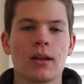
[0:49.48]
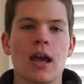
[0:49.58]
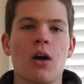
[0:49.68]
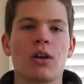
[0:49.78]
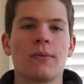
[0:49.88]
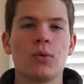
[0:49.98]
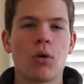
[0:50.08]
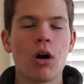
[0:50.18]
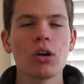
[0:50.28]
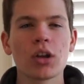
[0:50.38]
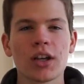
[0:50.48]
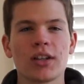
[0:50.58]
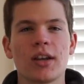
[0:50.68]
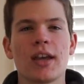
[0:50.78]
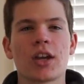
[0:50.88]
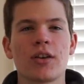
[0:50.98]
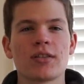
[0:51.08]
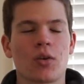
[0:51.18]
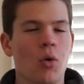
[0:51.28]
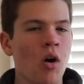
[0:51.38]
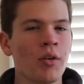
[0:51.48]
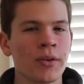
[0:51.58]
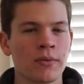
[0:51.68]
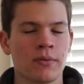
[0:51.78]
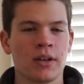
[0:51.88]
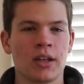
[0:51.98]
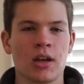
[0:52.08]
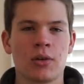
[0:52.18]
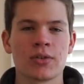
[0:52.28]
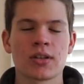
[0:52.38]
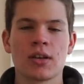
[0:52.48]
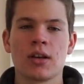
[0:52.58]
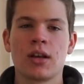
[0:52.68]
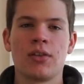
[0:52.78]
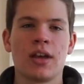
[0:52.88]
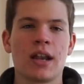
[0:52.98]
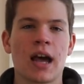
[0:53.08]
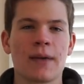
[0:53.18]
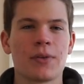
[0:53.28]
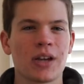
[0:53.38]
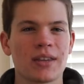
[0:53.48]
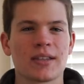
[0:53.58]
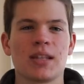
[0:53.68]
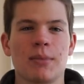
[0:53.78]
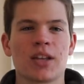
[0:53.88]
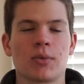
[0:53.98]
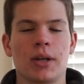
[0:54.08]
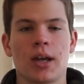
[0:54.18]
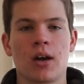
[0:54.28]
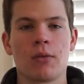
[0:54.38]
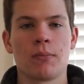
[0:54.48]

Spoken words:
Now, if you are looking to increase the quality of your videos, then I feel like this is the best way to go.